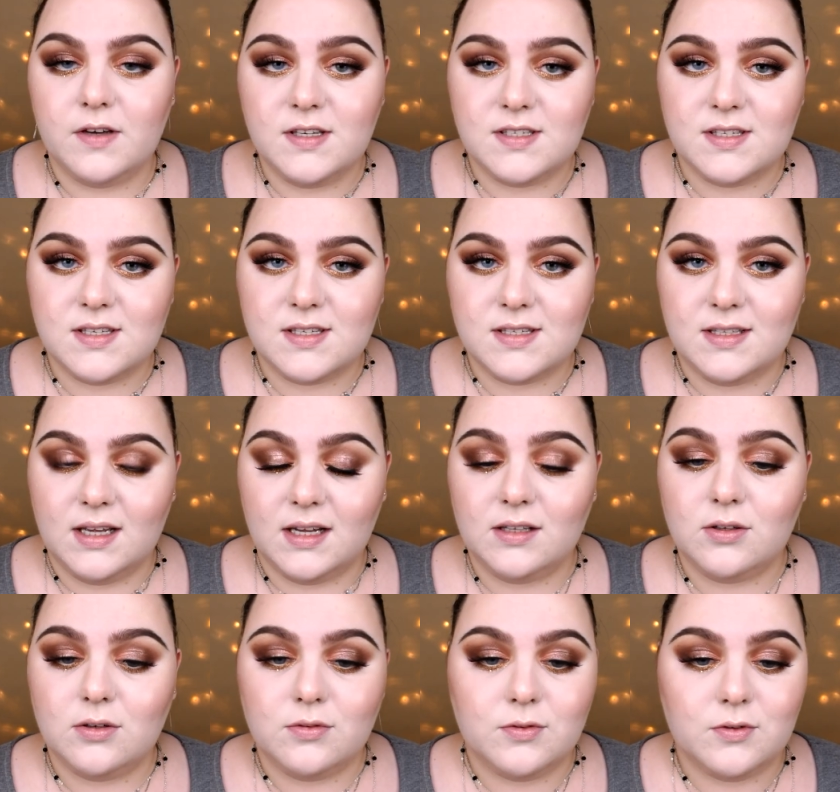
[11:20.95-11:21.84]
Face is
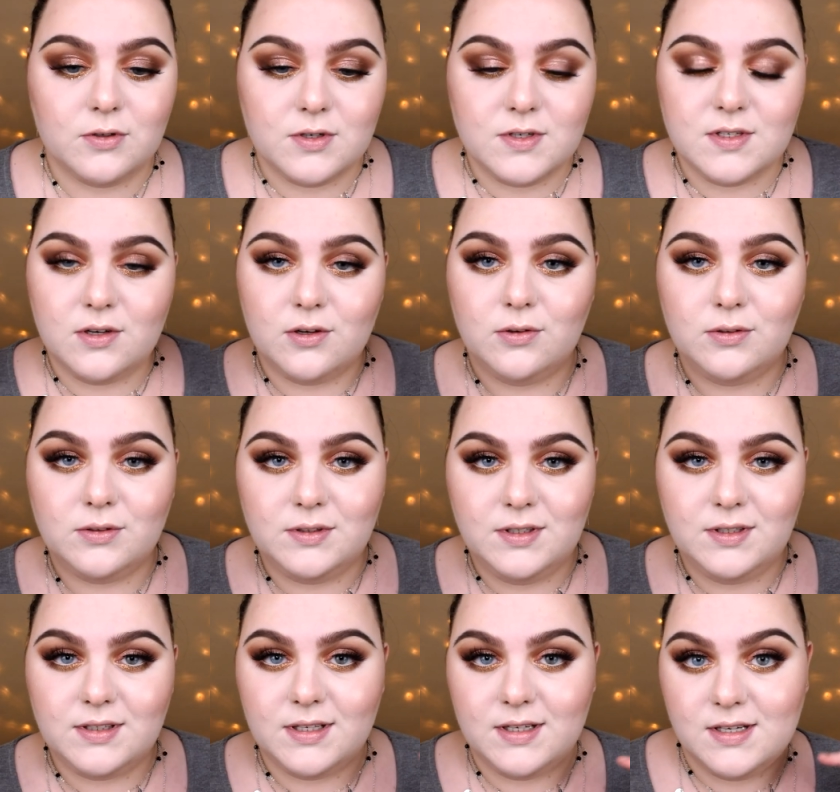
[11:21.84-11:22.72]
done. Of course, all
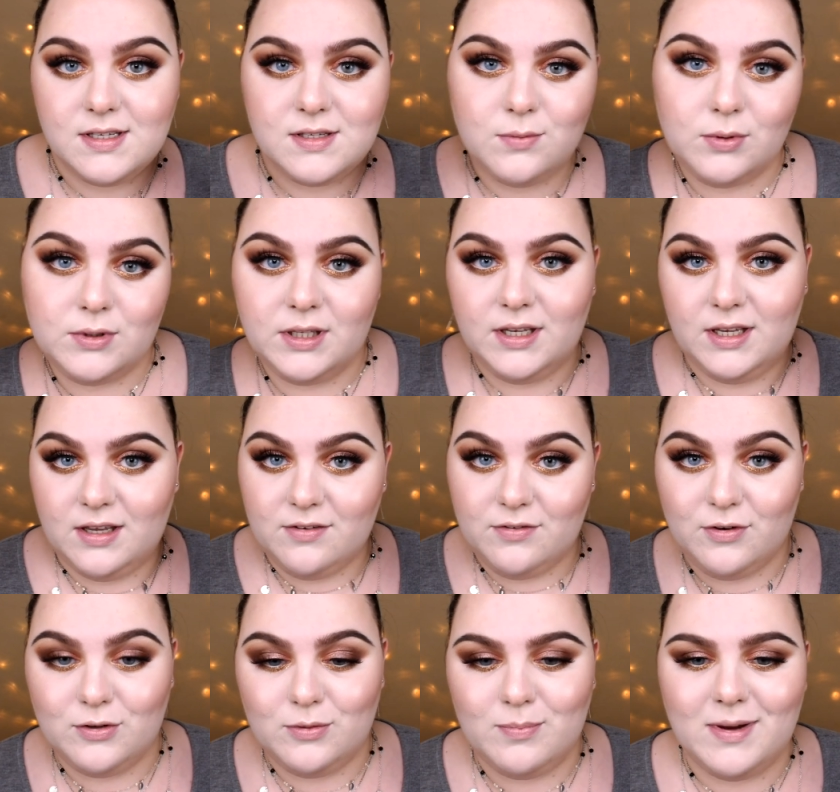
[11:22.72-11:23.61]
details what I
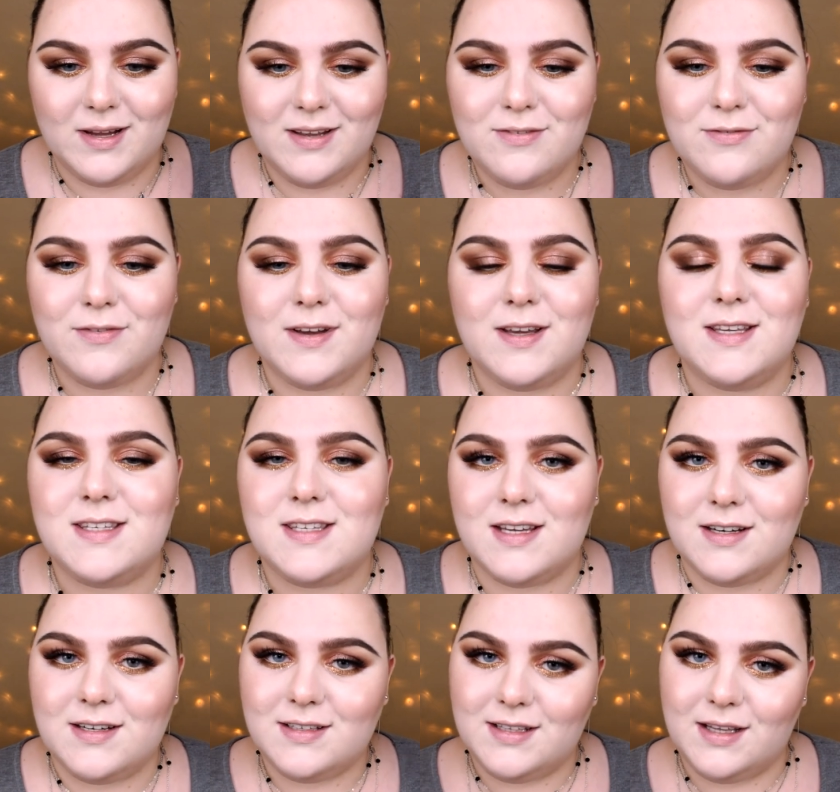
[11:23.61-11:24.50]
have on my face
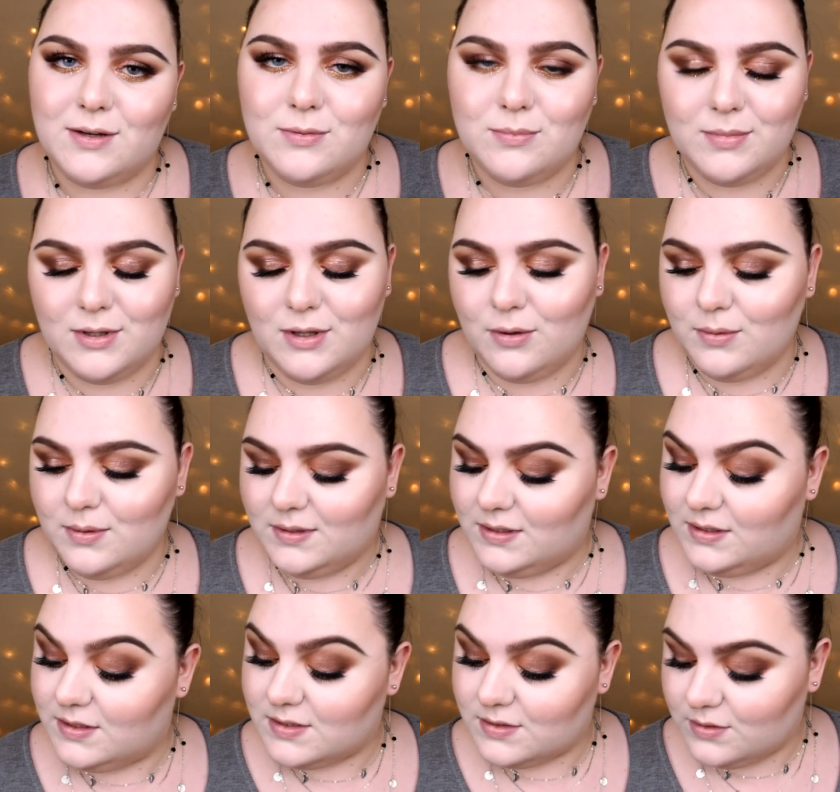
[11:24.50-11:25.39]
are down below
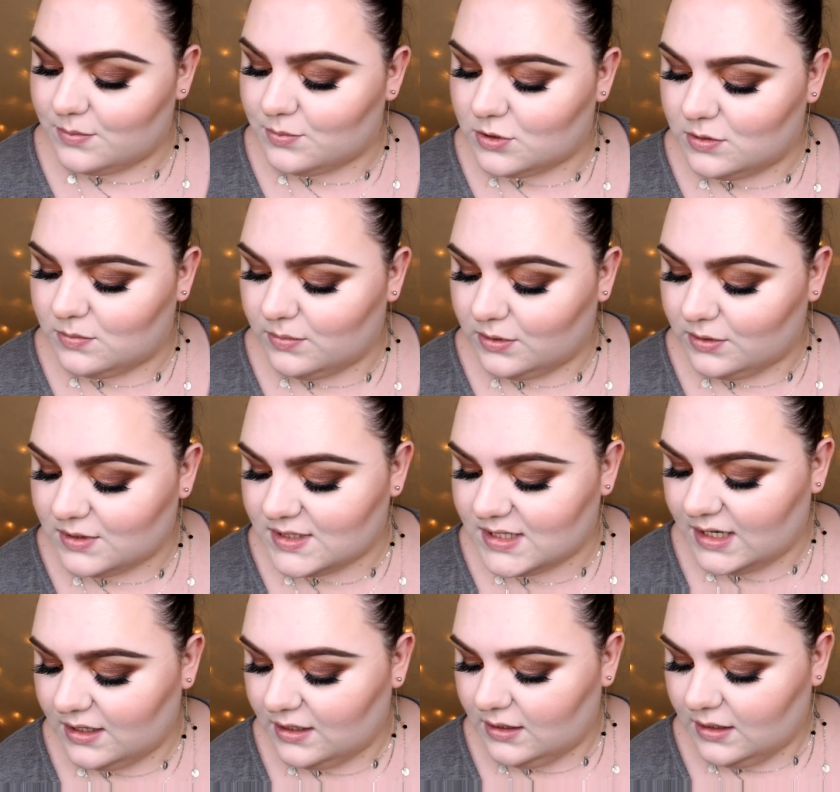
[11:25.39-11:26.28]
in the description box.